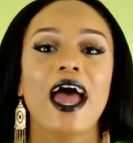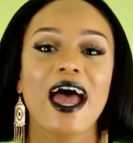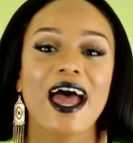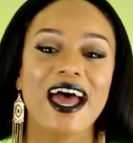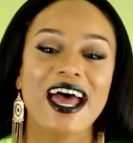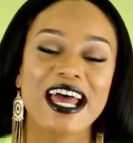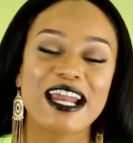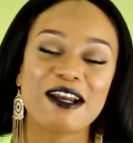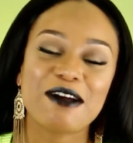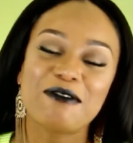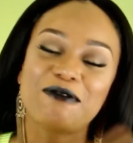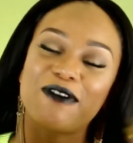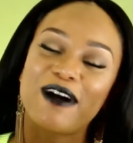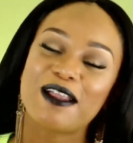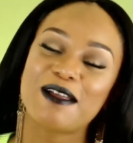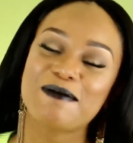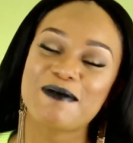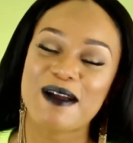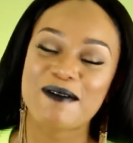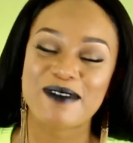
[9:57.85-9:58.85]
and
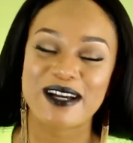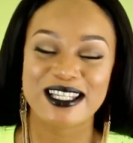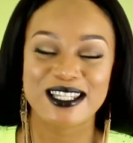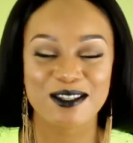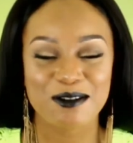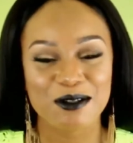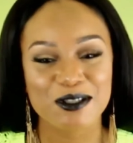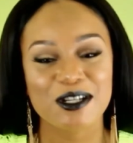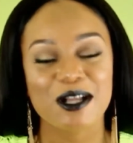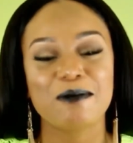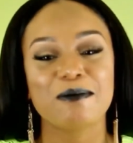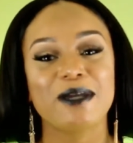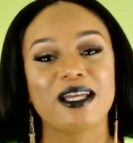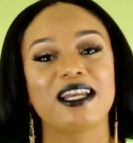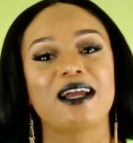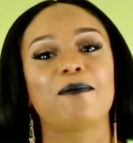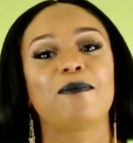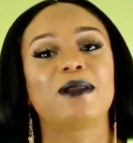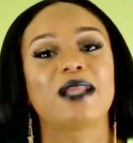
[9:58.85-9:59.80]
follow me on my social media